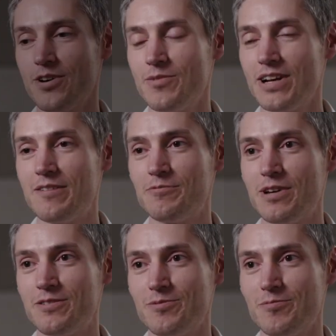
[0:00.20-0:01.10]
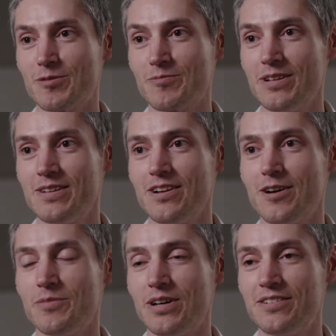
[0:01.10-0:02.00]
My name is Benjamin McMillan.
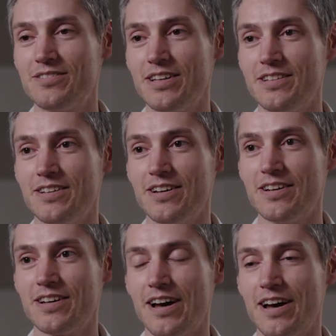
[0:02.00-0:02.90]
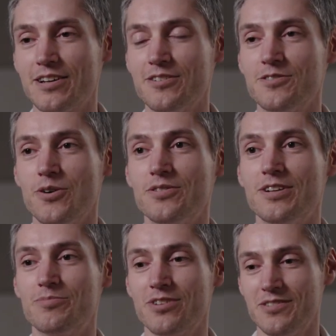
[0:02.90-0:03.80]
I'm a senior uh, consultant
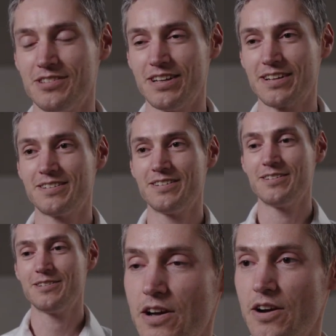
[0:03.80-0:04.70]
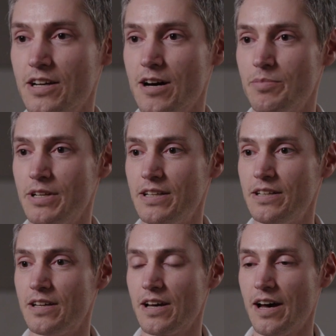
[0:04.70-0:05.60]
at Privasec. They're a
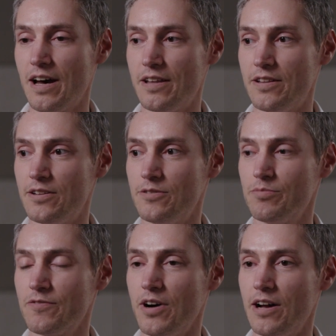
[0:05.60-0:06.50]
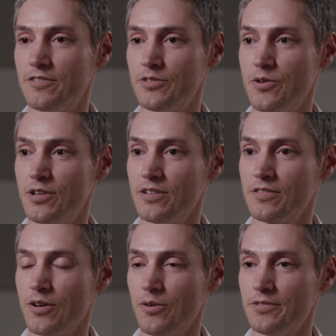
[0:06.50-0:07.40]
company uh, that provides security
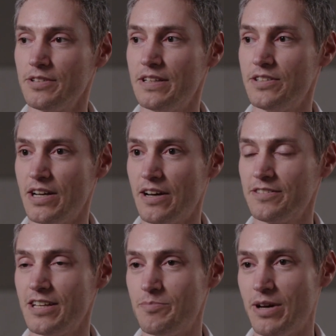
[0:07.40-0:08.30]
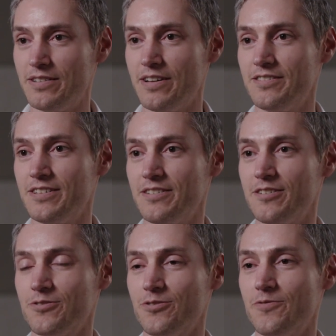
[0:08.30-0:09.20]
consultancy, GRC, pen testing, this
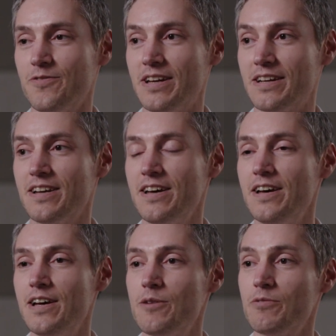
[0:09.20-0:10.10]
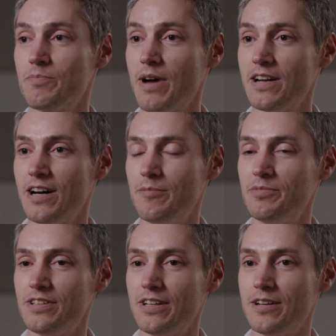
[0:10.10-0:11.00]
sort of thing, with main
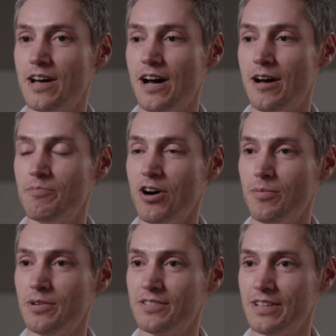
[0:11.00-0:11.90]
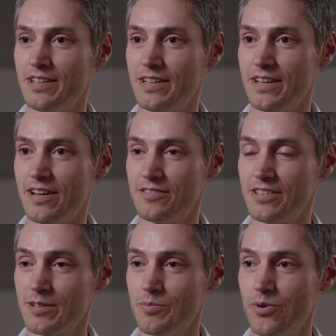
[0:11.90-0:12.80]
hubs in uh, Melbourne, Sydney, and
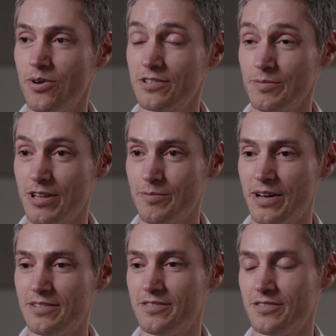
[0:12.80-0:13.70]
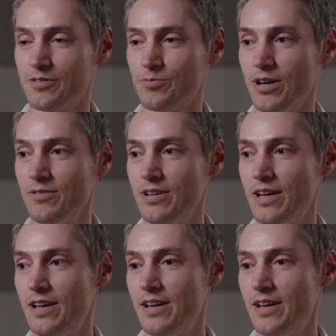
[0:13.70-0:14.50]
Singapore, and some other places as well.